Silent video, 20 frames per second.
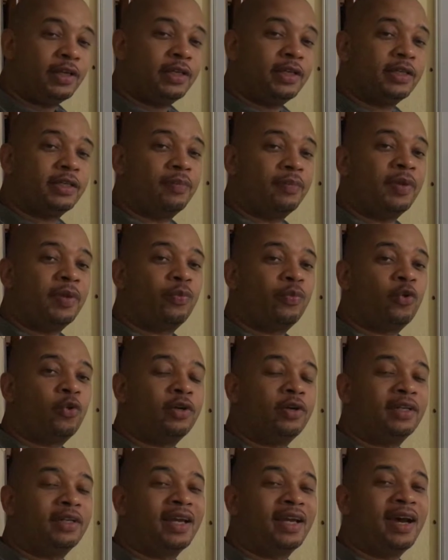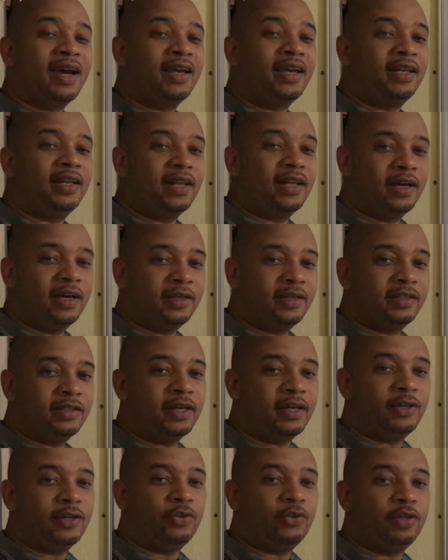some important guidelines
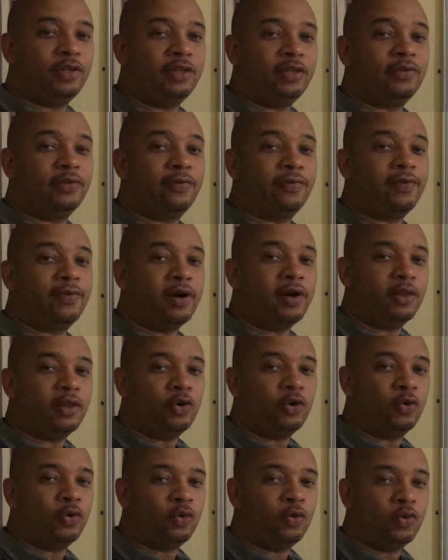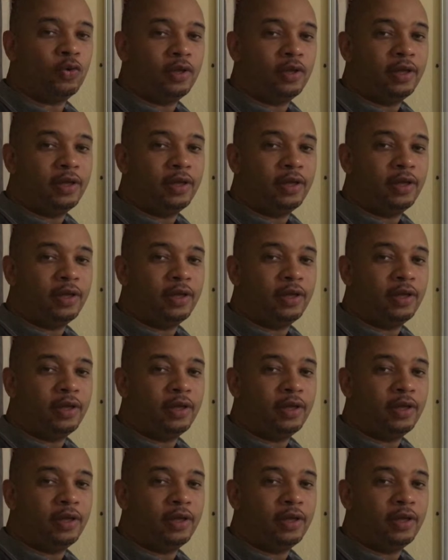that you need to follow